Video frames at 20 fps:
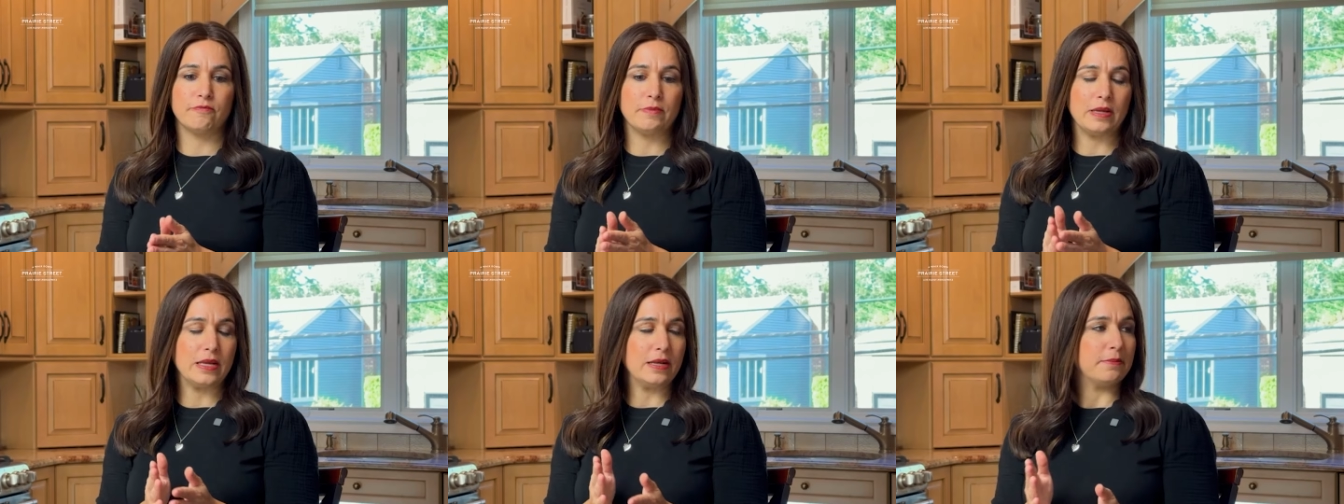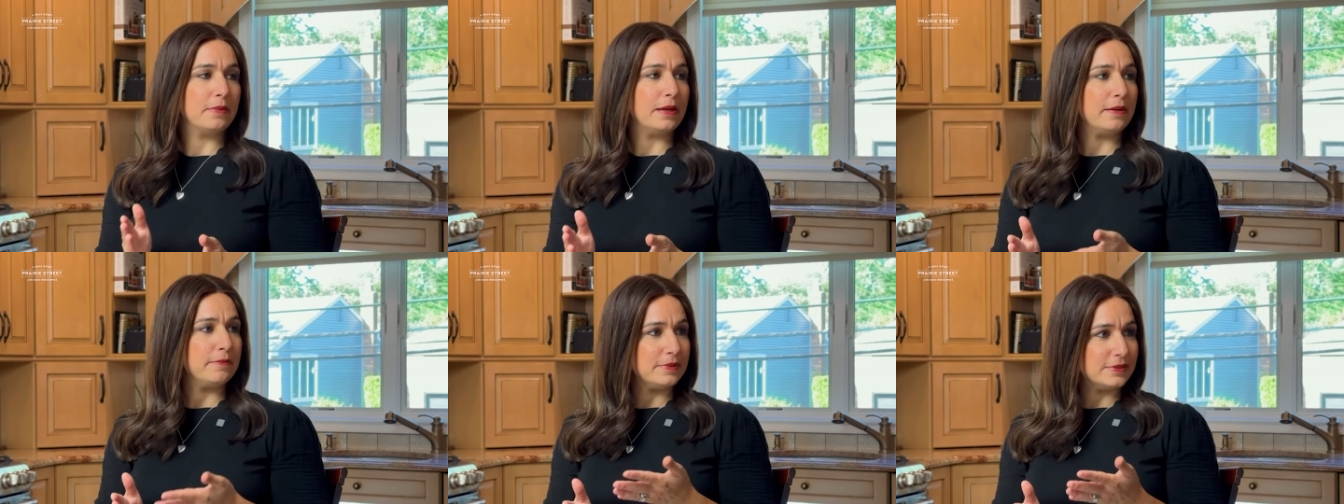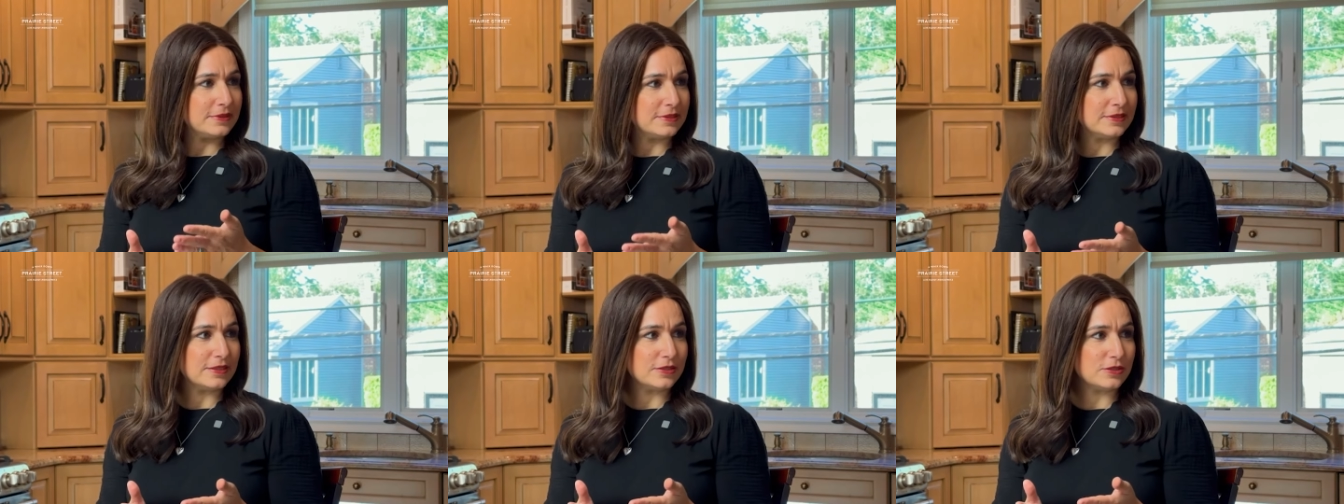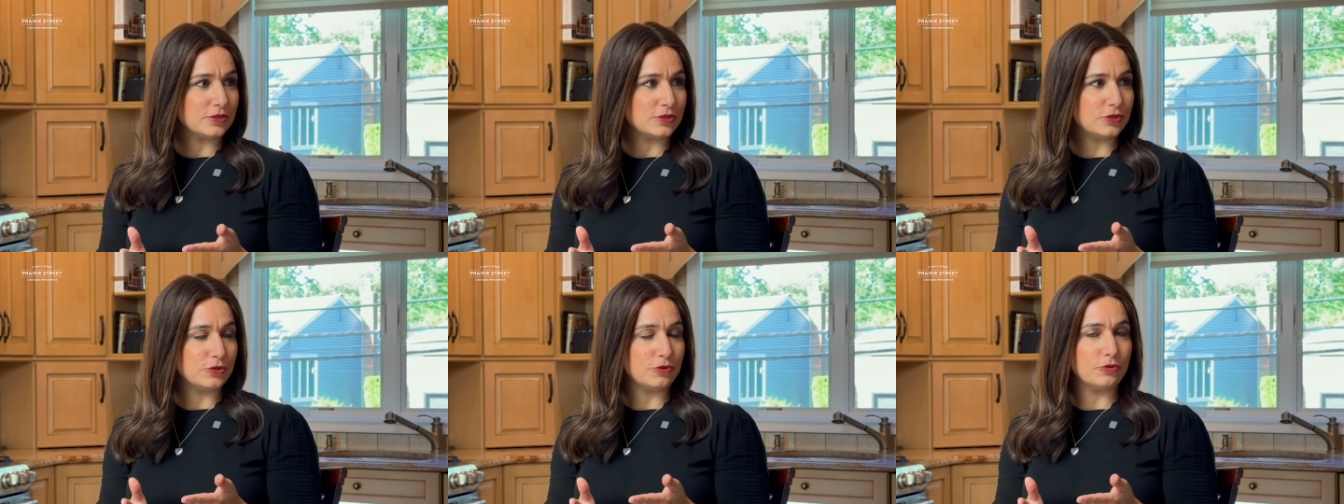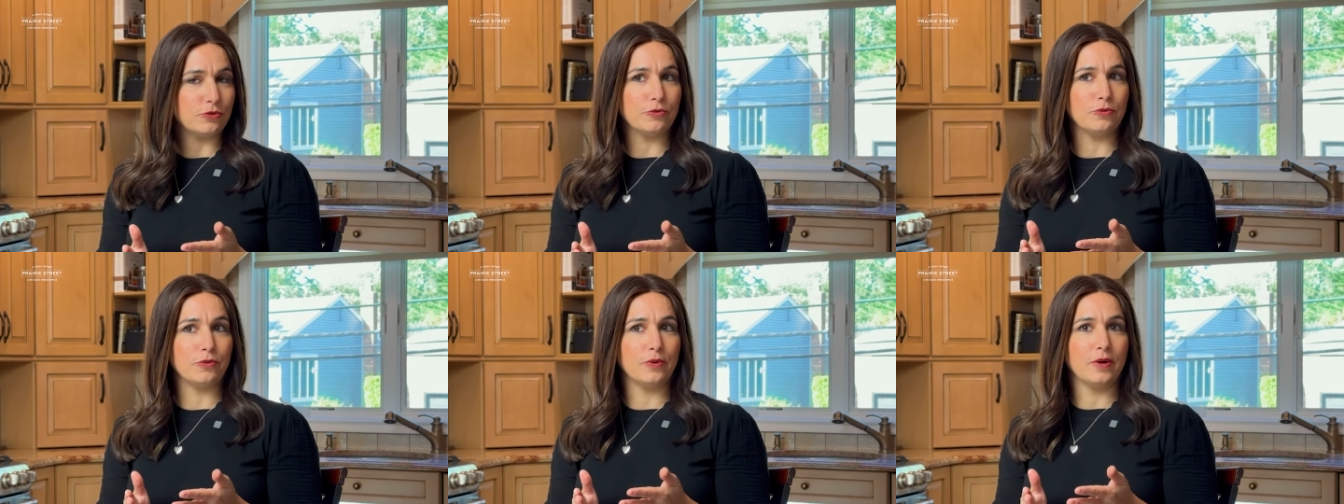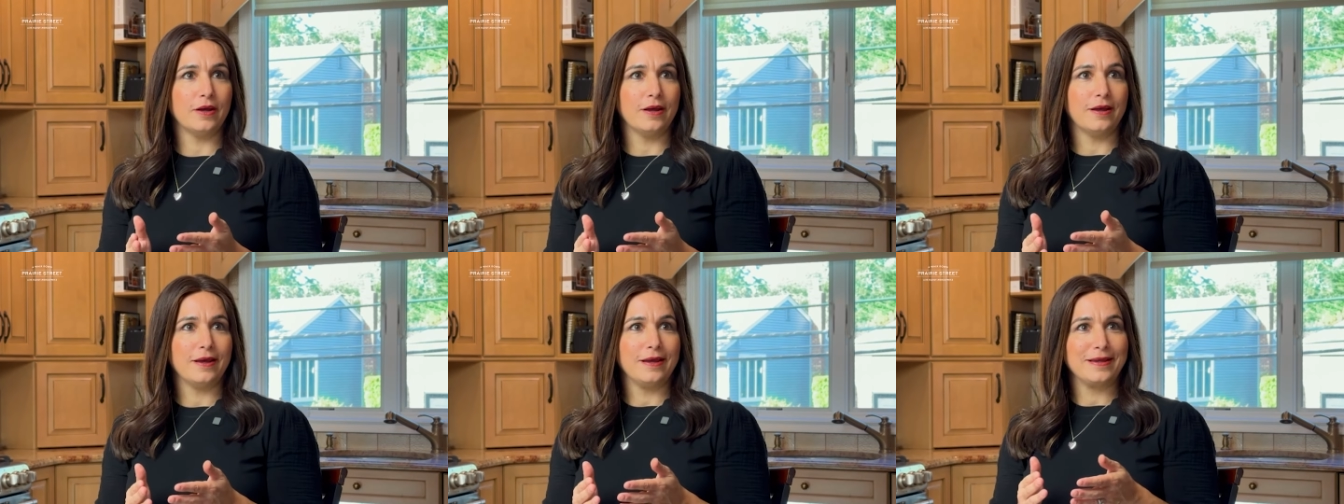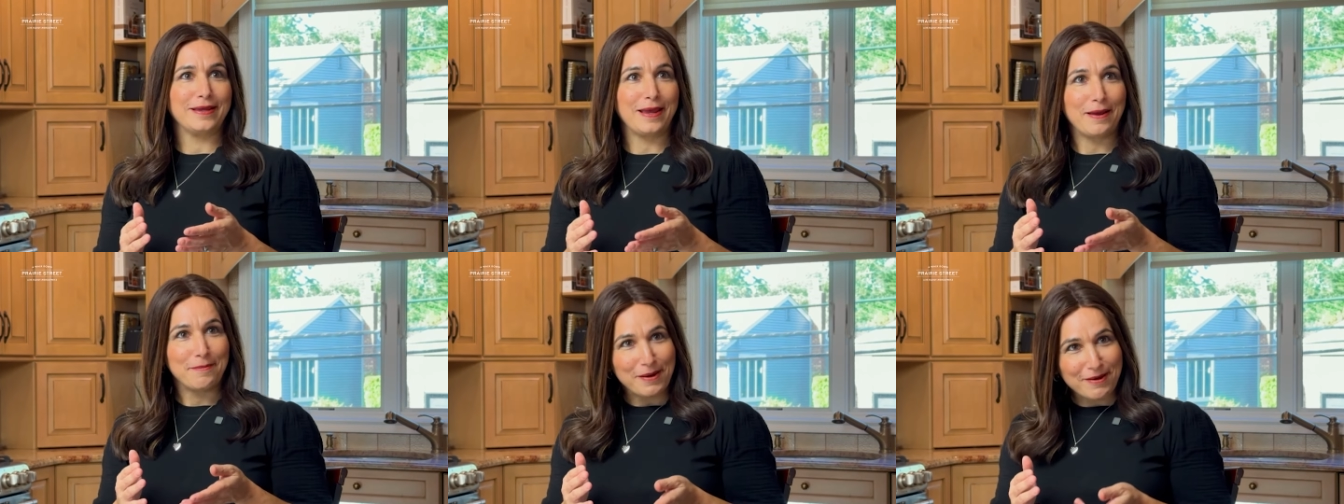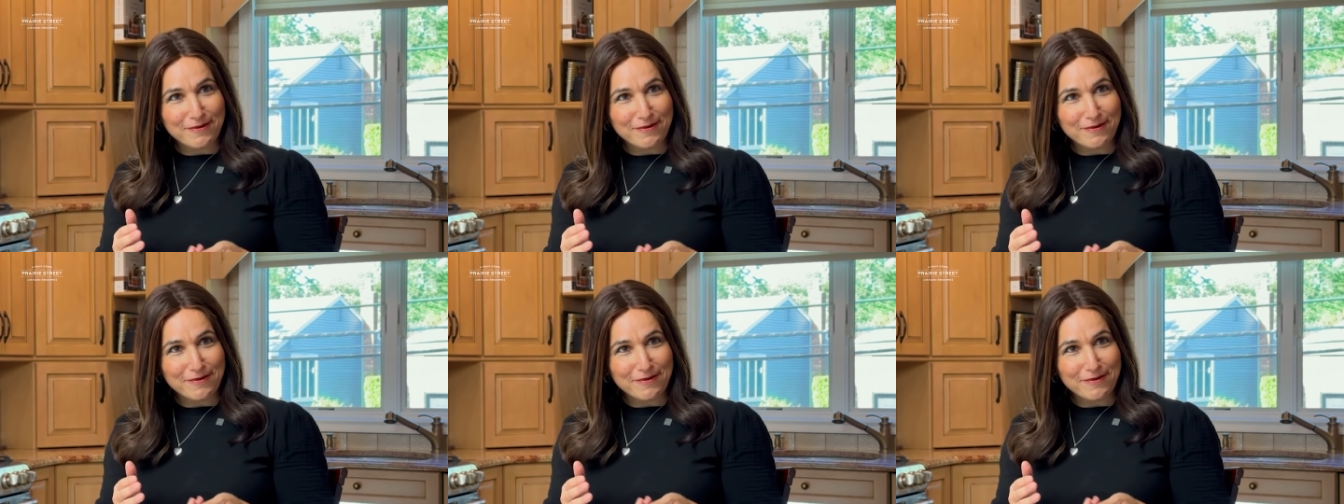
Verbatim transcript: of made it my business to get